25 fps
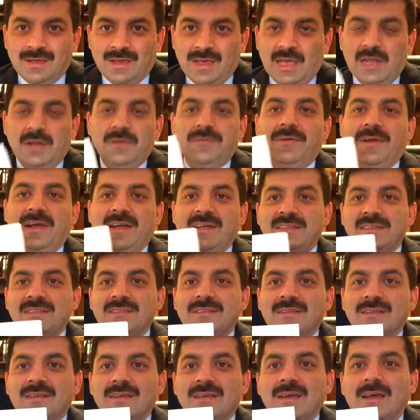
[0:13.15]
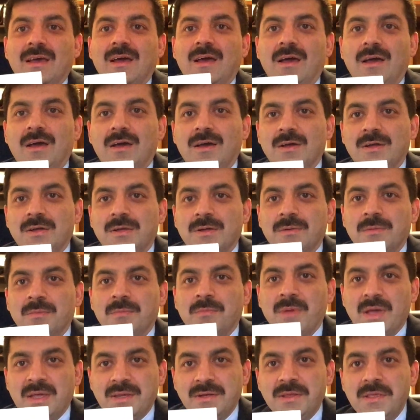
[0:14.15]
Hello friends, uh,
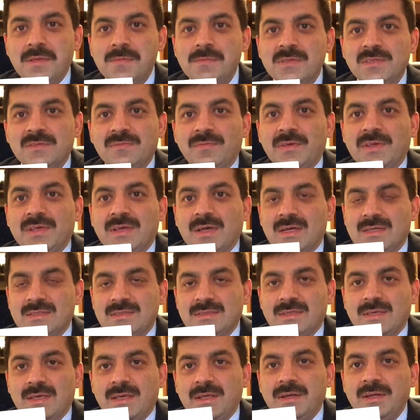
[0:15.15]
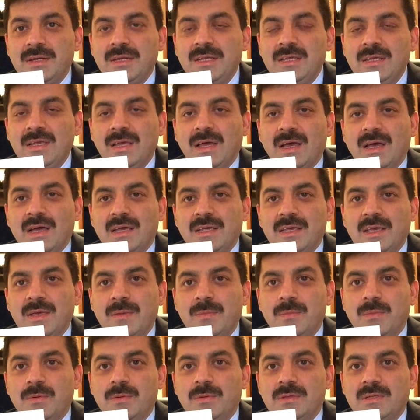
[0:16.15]
my name is Vikas Kerni. I
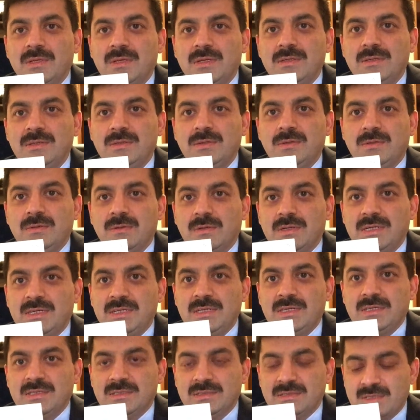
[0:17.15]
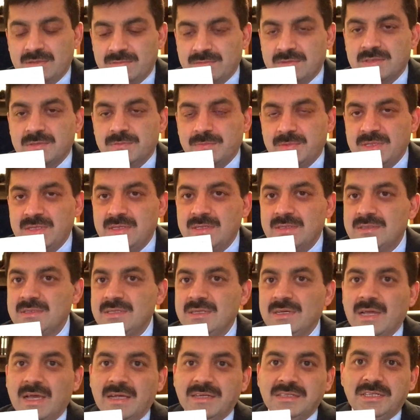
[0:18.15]
have more than 20 years of experience
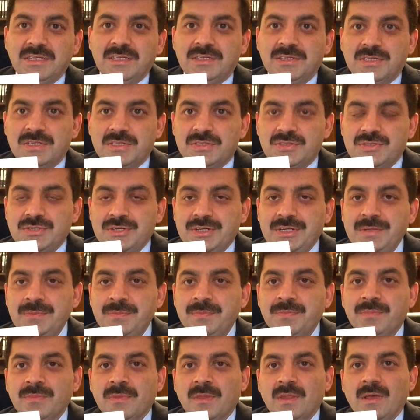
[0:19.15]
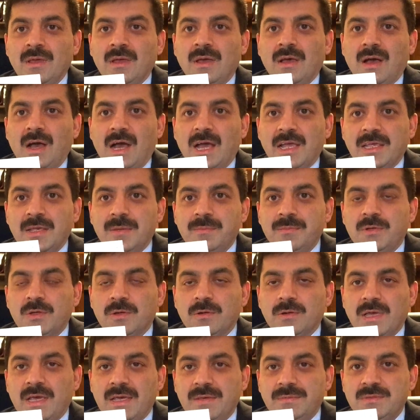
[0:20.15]
in IT industry. I am
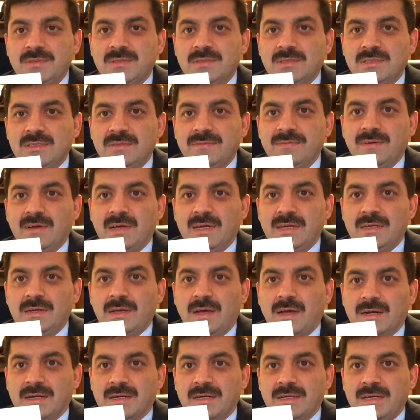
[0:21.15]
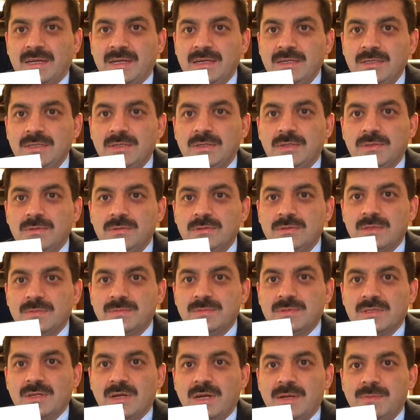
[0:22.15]
TOGAF certified architect. Do
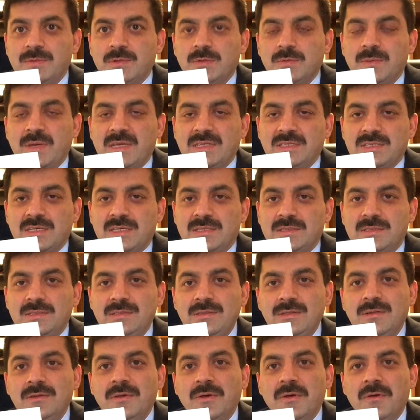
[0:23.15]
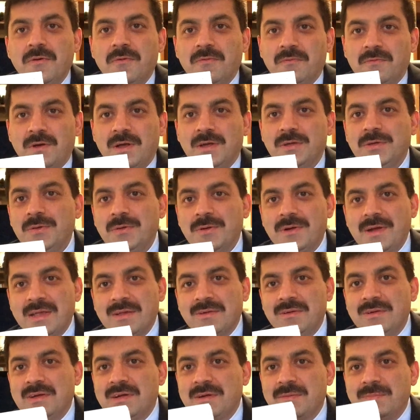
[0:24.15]
subscribe to my channel for your
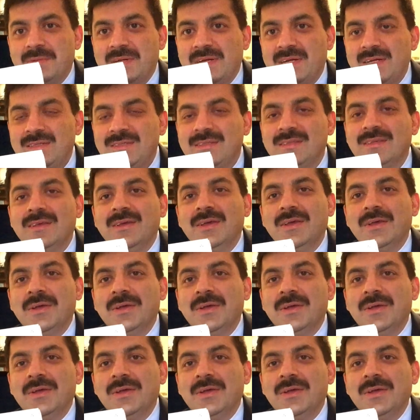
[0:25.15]
regular updates.